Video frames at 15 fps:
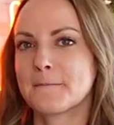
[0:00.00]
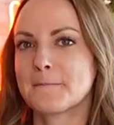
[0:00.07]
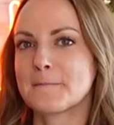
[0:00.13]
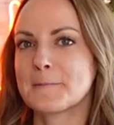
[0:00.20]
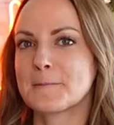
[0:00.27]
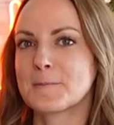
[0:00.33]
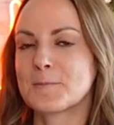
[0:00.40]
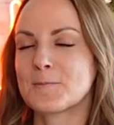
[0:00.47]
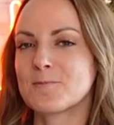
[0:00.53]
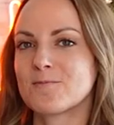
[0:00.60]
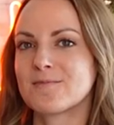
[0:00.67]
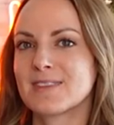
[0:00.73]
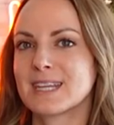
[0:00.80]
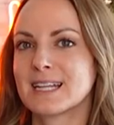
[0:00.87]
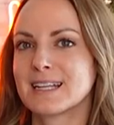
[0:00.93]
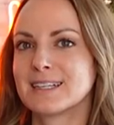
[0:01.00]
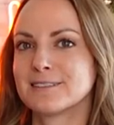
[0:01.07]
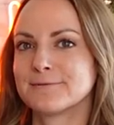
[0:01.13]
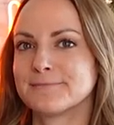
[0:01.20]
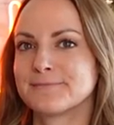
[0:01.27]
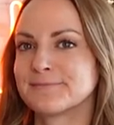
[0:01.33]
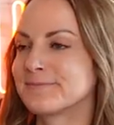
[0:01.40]

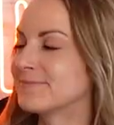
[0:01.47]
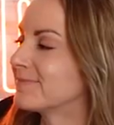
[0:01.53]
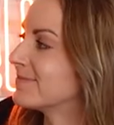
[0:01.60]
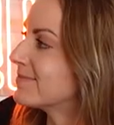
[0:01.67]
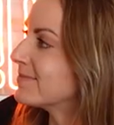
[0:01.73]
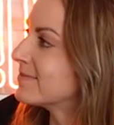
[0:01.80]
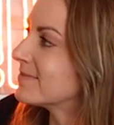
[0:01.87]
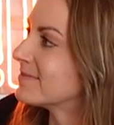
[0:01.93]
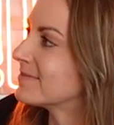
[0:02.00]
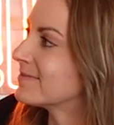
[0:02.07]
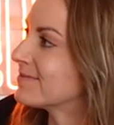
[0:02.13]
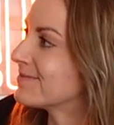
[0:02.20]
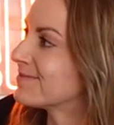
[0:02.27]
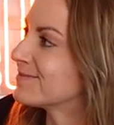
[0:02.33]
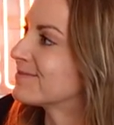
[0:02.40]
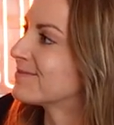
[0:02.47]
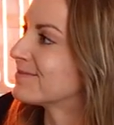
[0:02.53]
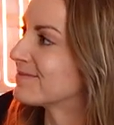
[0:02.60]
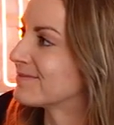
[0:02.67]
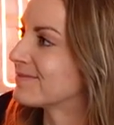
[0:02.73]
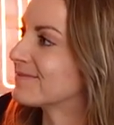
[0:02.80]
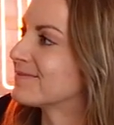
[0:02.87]

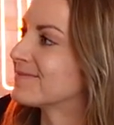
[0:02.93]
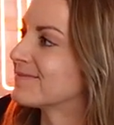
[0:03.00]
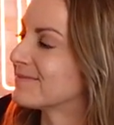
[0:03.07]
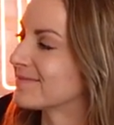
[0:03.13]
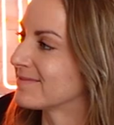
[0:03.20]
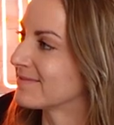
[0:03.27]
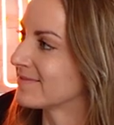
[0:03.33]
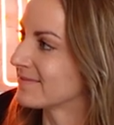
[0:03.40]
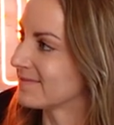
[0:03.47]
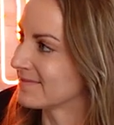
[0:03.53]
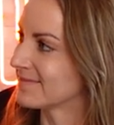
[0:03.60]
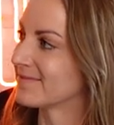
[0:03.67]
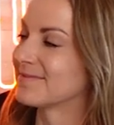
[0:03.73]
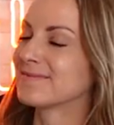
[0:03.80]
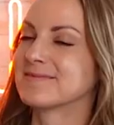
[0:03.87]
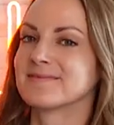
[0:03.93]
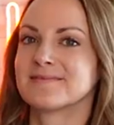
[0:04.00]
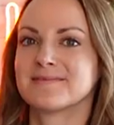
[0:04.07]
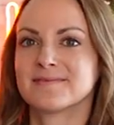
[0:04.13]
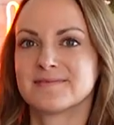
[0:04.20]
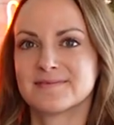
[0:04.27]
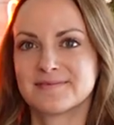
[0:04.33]

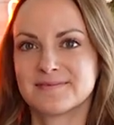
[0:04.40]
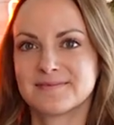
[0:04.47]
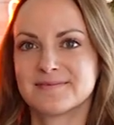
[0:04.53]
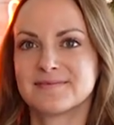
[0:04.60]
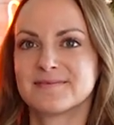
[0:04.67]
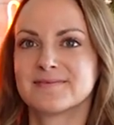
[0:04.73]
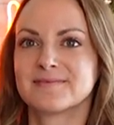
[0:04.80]
This person isn't speaking.